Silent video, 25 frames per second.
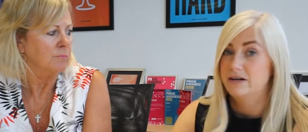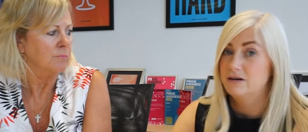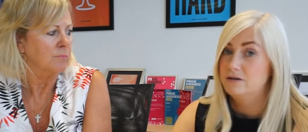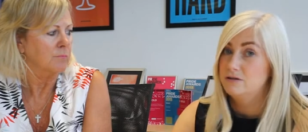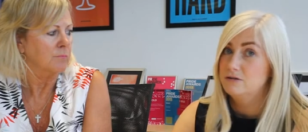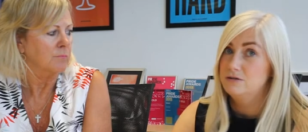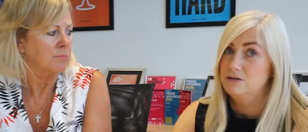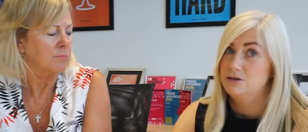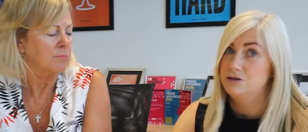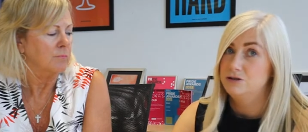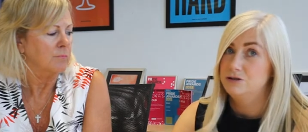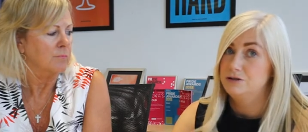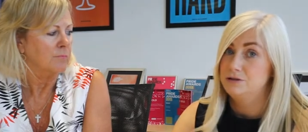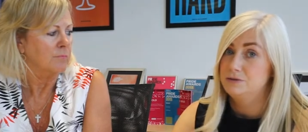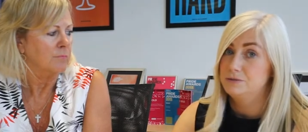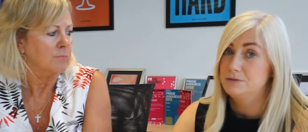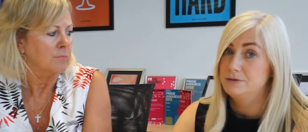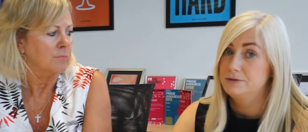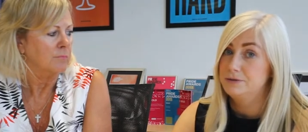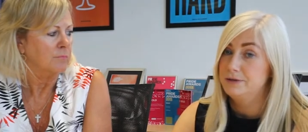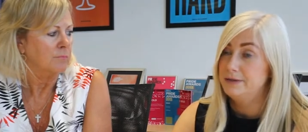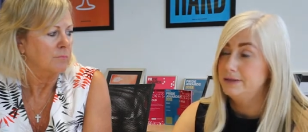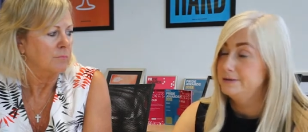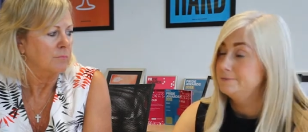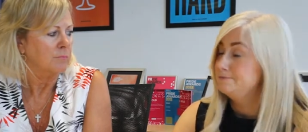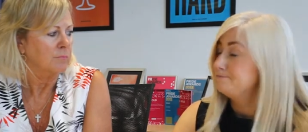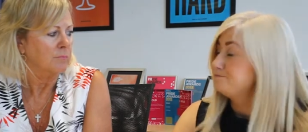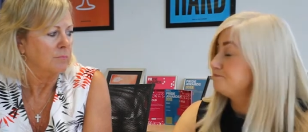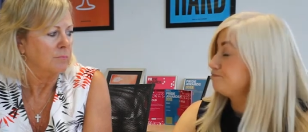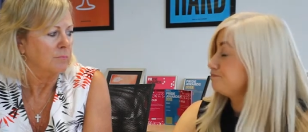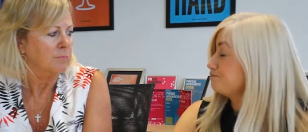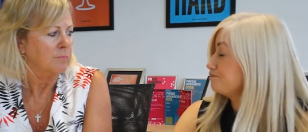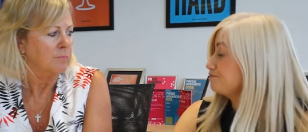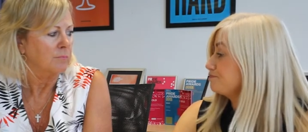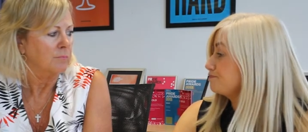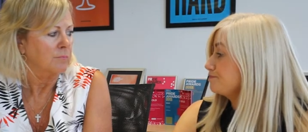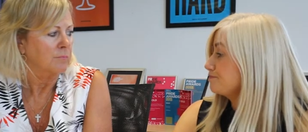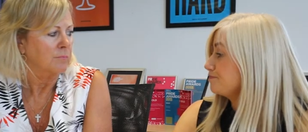Speaker 1: hard to choose between them.
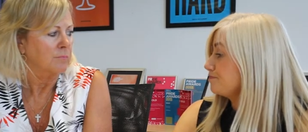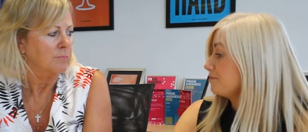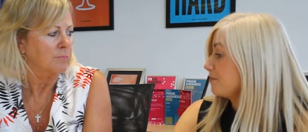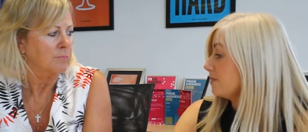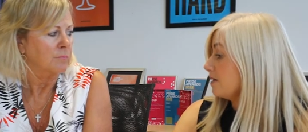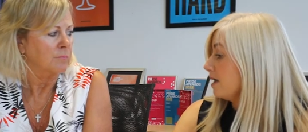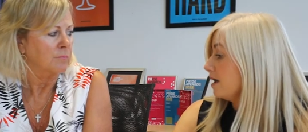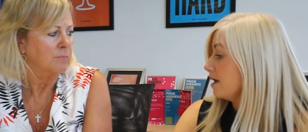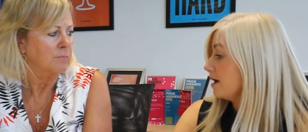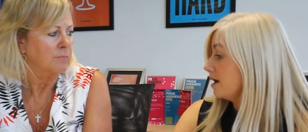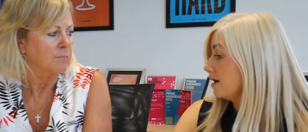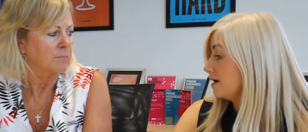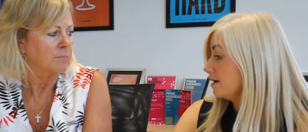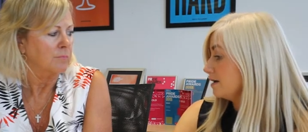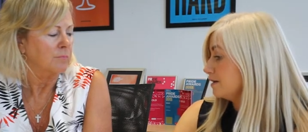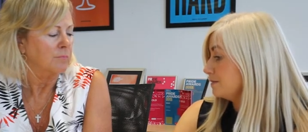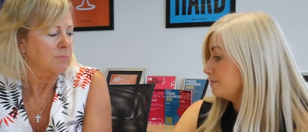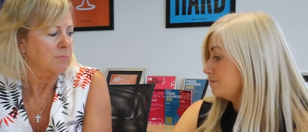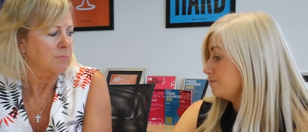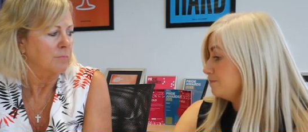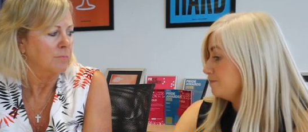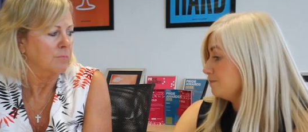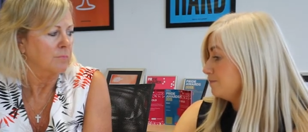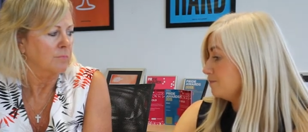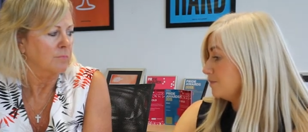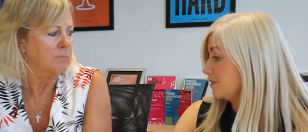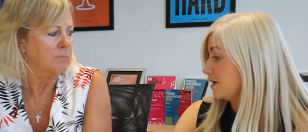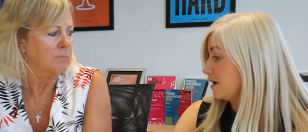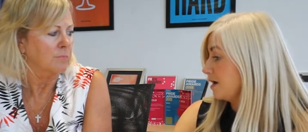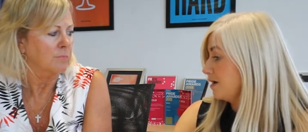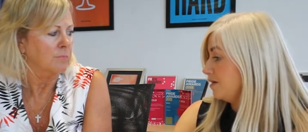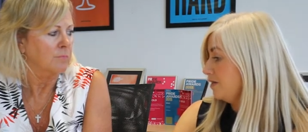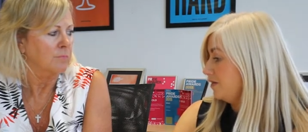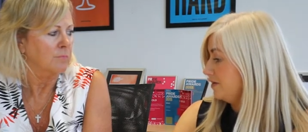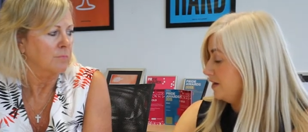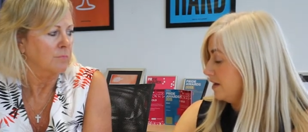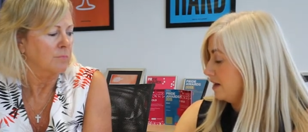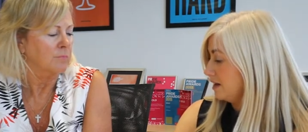Um, I
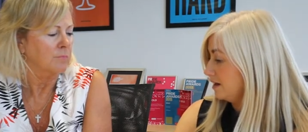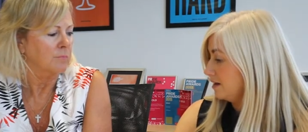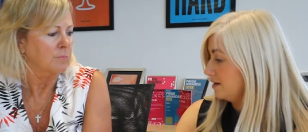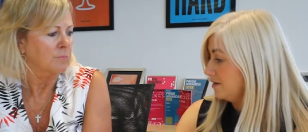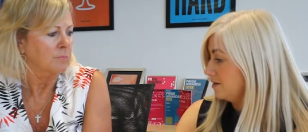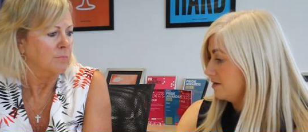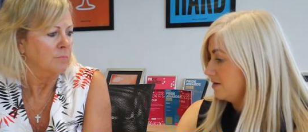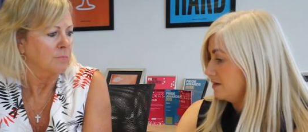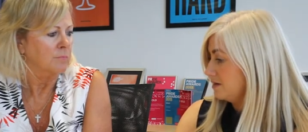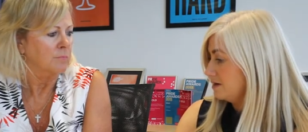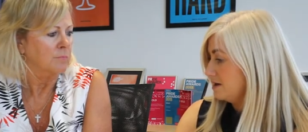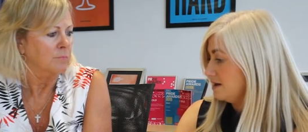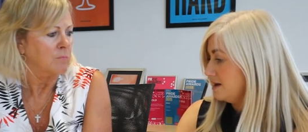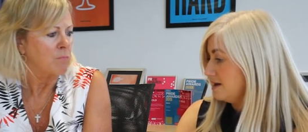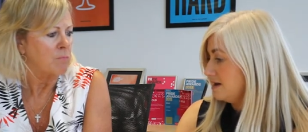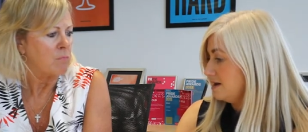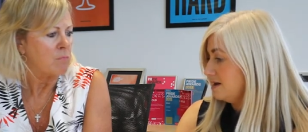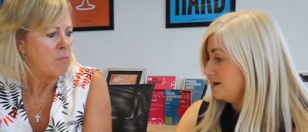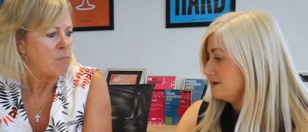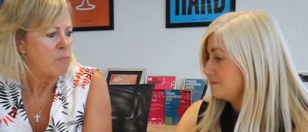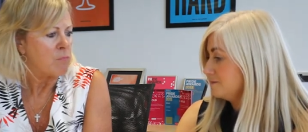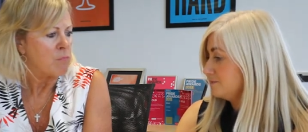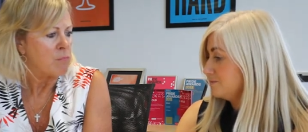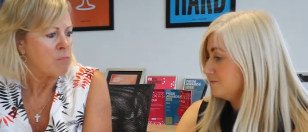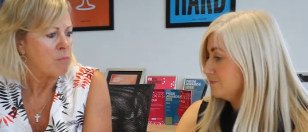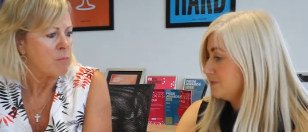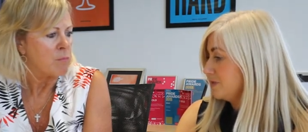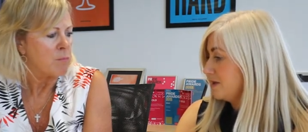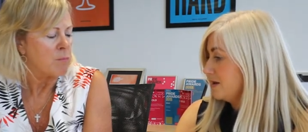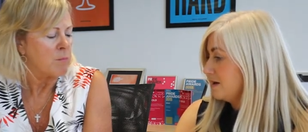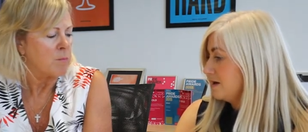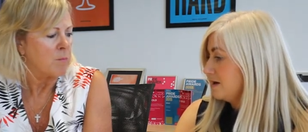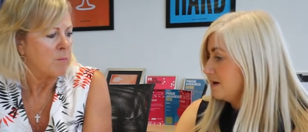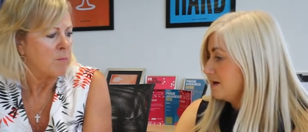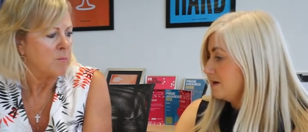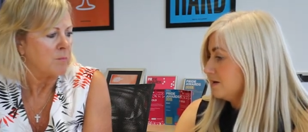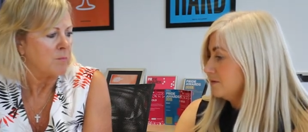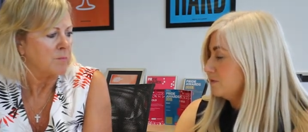think the
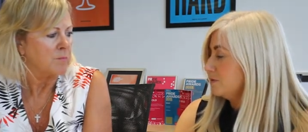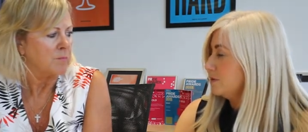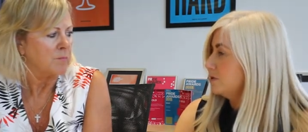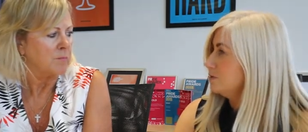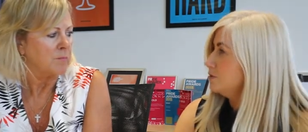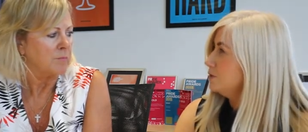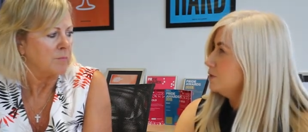well,